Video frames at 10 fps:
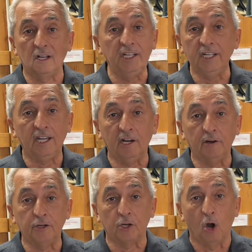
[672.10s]
cleaning
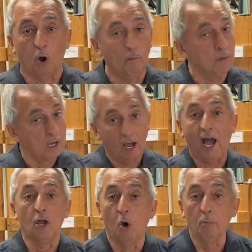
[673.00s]
air in your home?
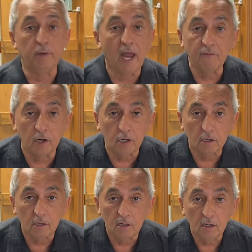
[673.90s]
I hope never,
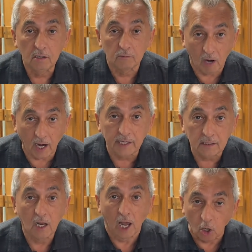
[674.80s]
right?
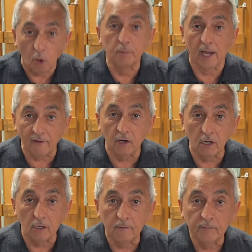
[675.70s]
I hope
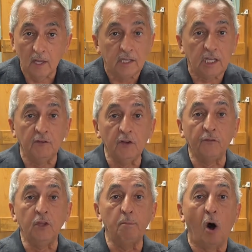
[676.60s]
never. Even
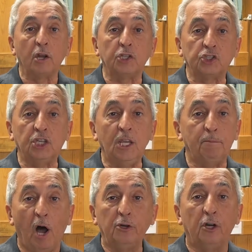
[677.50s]
if you bought a cheap
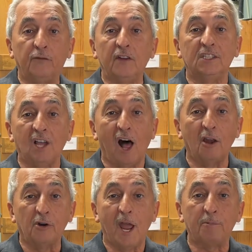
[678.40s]
$150
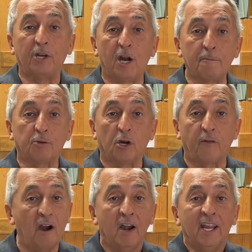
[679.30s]
HEPA air
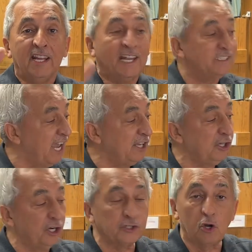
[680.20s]
purifier, in 10
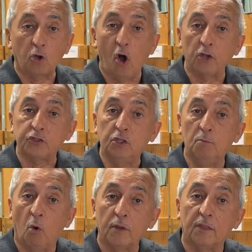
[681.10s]
years it'll cost you
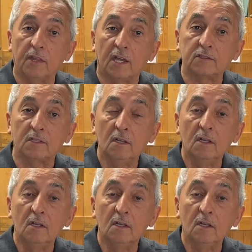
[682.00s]
more than this.